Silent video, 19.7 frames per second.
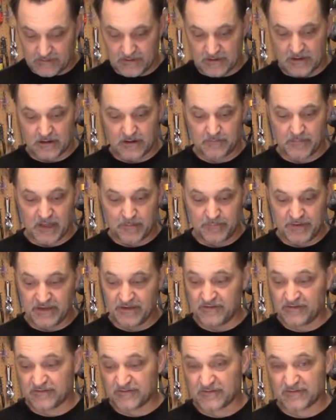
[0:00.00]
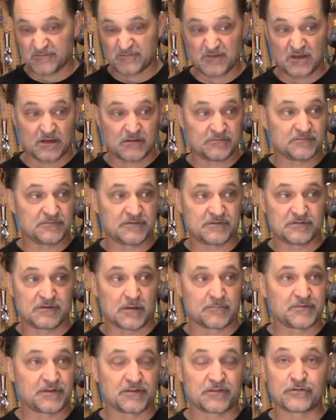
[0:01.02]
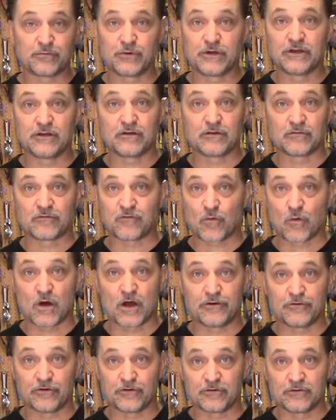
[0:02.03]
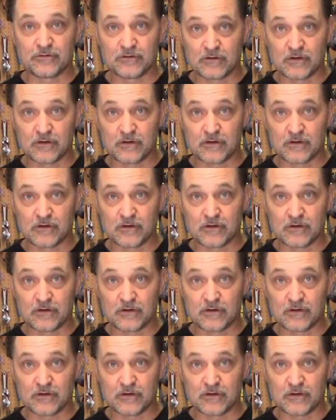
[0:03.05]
my piece up to 300 or 400